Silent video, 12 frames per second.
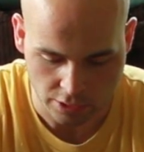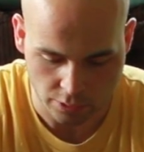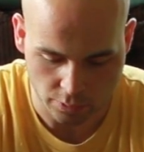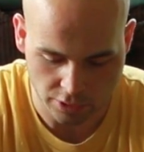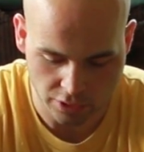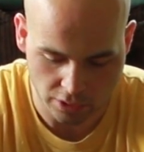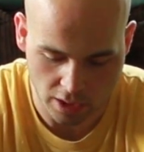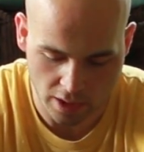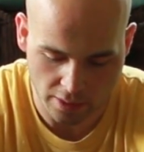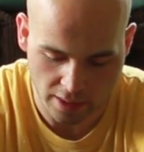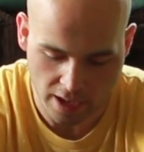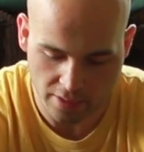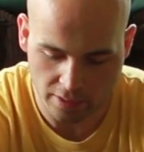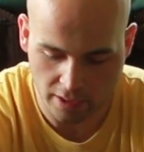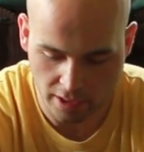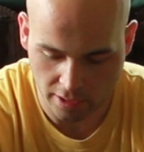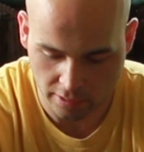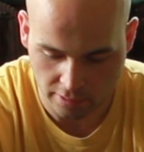So once you got that
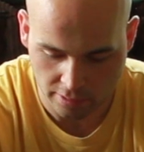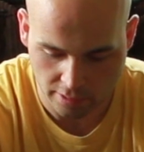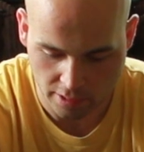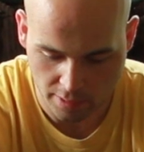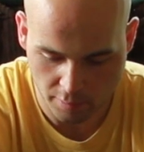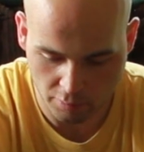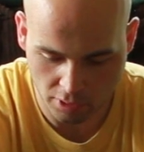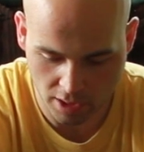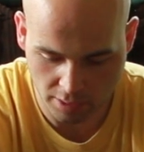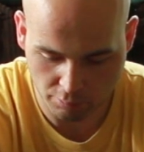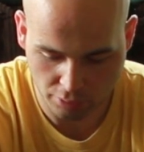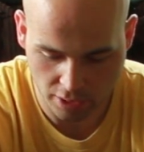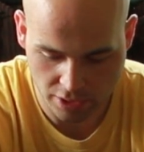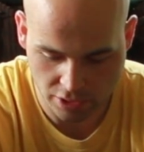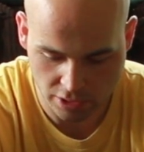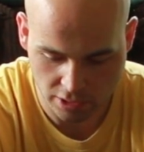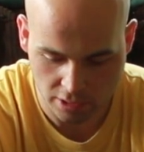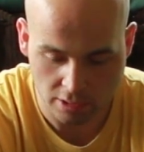there, I'm applying
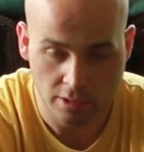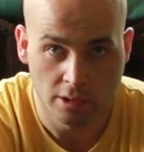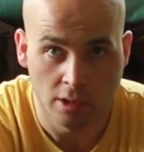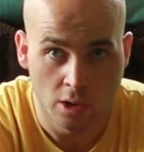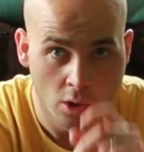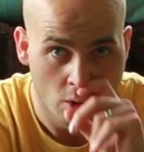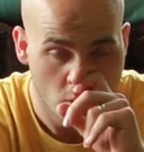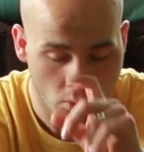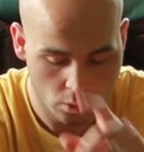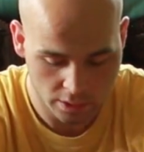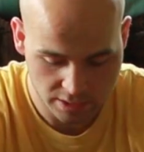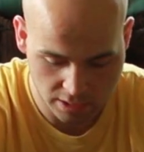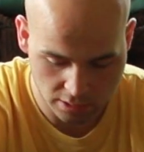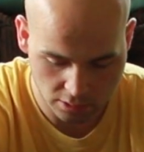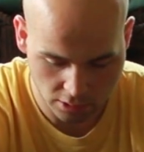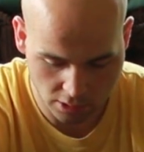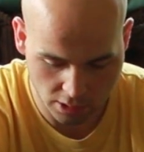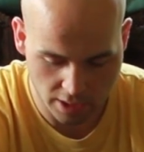pressure. What it's going to
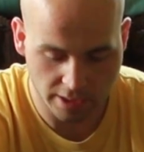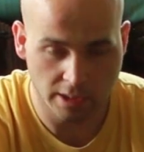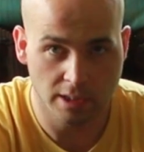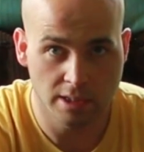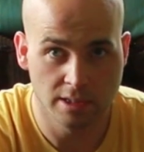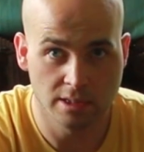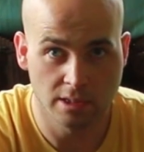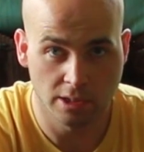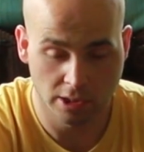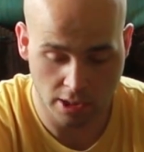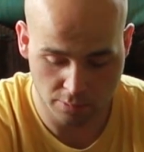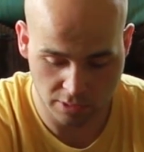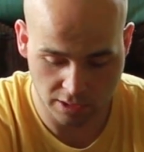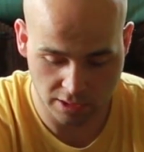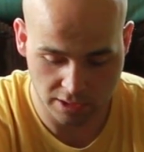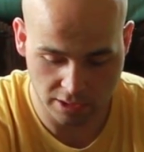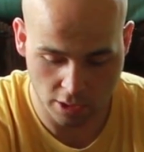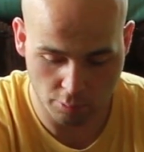look like is the thumb's going
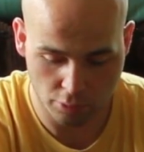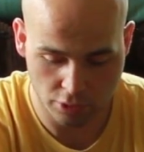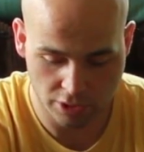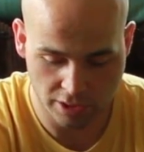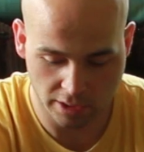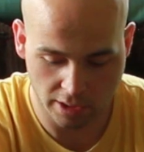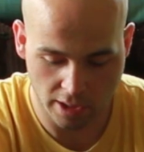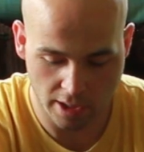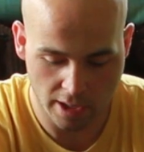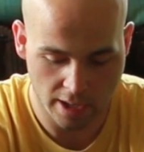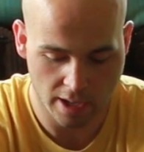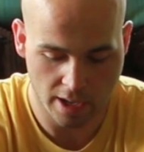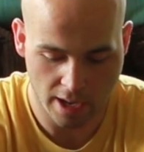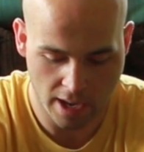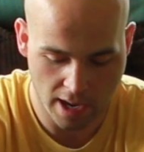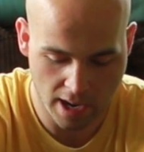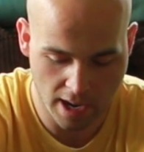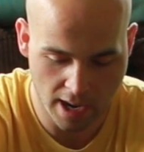to start pushing
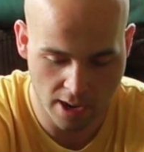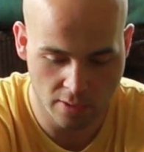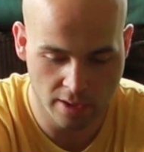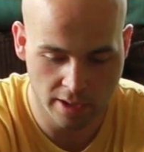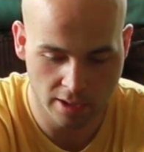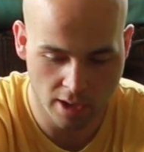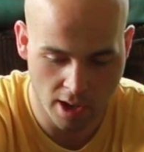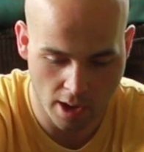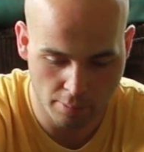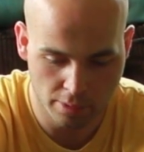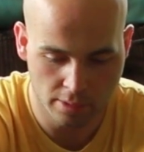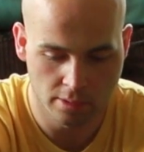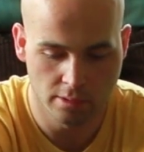out and up.